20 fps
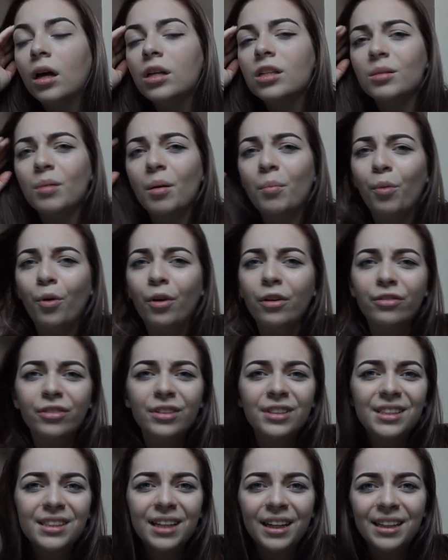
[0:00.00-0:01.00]
So my
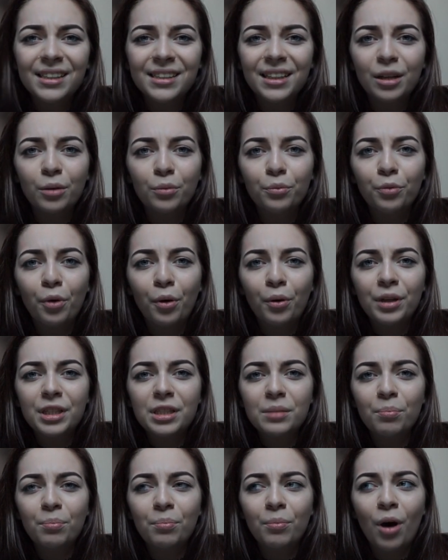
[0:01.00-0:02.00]
boyfriend said I said it wrong.
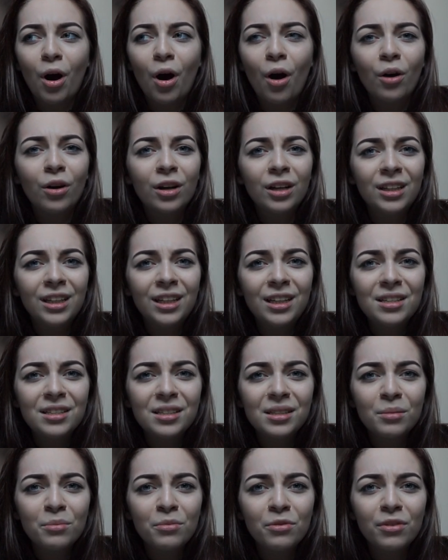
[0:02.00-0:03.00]
It's mahogany or
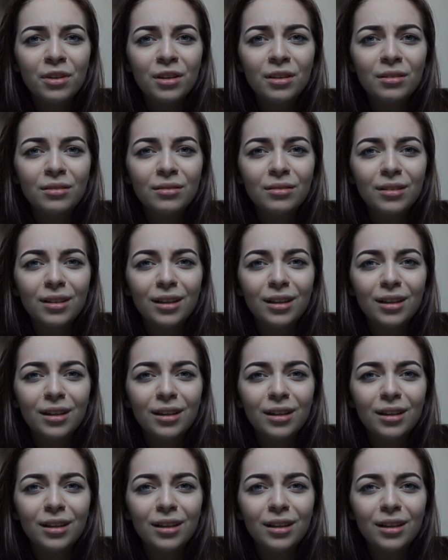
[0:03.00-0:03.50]
something.